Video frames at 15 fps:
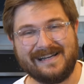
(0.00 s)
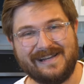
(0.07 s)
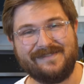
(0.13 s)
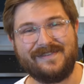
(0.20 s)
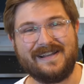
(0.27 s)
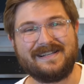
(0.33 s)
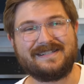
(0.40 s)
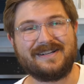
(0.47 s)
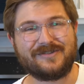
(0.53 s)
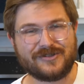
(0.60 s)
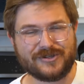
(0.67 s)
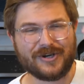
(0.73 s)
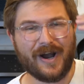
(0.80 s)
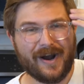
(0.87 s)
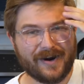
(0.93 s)
EV to
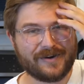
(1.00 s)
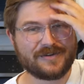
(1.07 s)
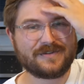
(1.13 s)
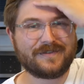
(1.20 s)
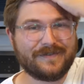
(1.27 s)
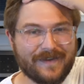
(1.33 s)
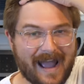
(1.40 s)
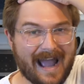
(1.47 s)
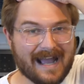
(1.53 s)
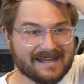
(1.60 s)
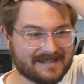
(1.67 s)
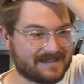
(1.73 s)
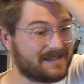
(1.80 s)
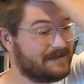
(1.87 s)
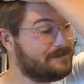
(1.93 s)
charge
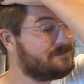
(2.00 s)
fast.